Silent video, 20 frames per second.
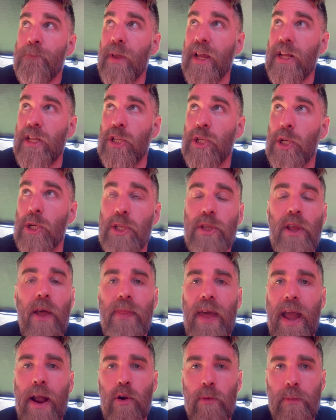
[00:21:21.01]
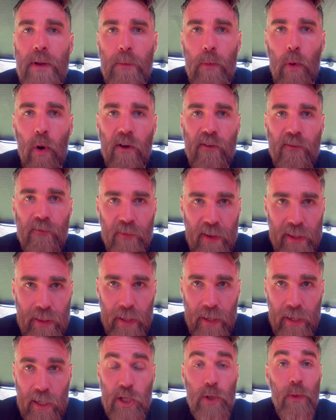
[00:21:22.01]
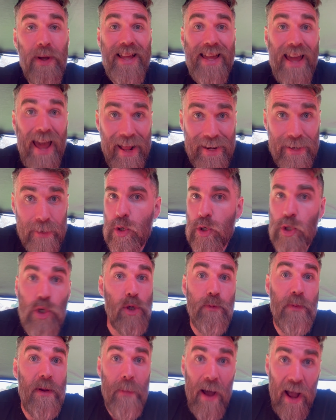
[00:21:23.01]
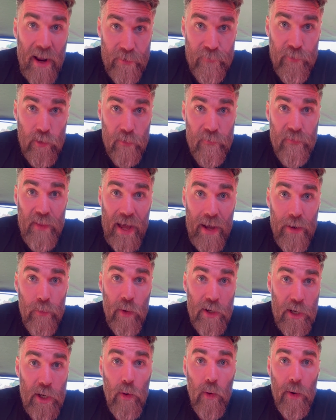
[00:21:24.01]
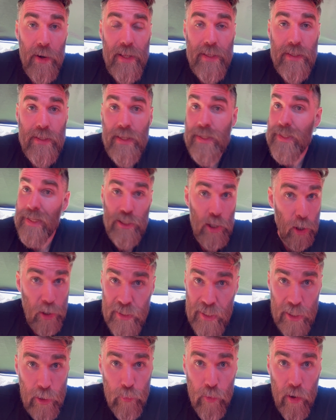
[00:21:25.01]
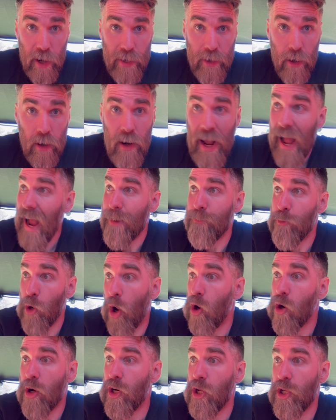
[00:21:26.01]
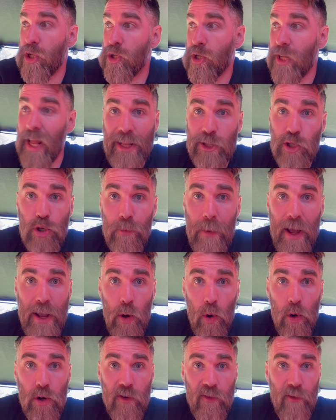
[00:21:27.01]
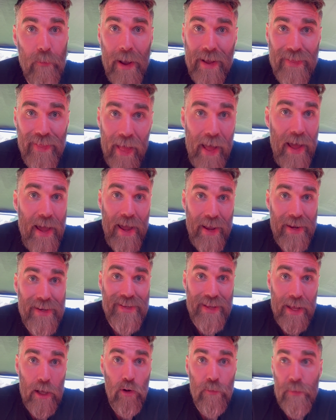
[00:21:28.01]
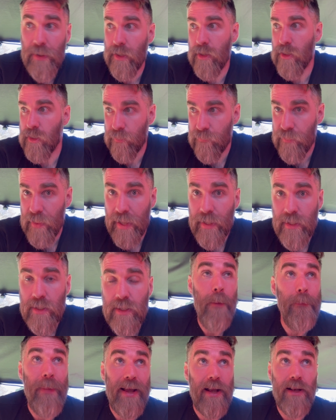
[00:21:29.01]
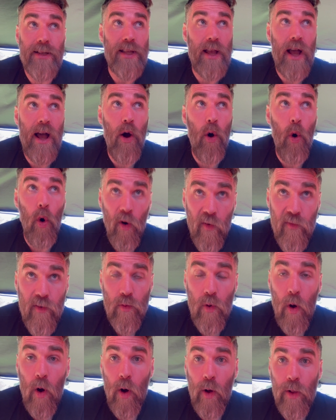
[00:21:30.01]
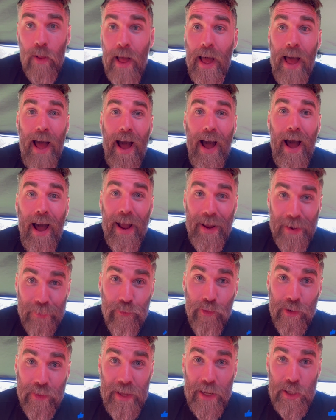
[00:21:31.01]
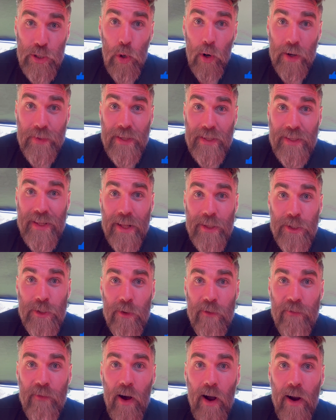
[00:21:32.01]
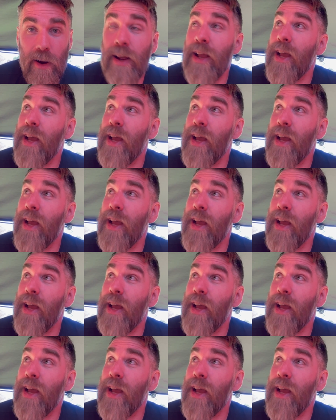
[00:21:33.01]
It's just that they're a bit more fiddly. So again, just be mindful of that when you're going into this. It's not a deal breaker. I'm not going to cancel my order for my Lite XL because of this, because overall, I am really enjoying this tent so far.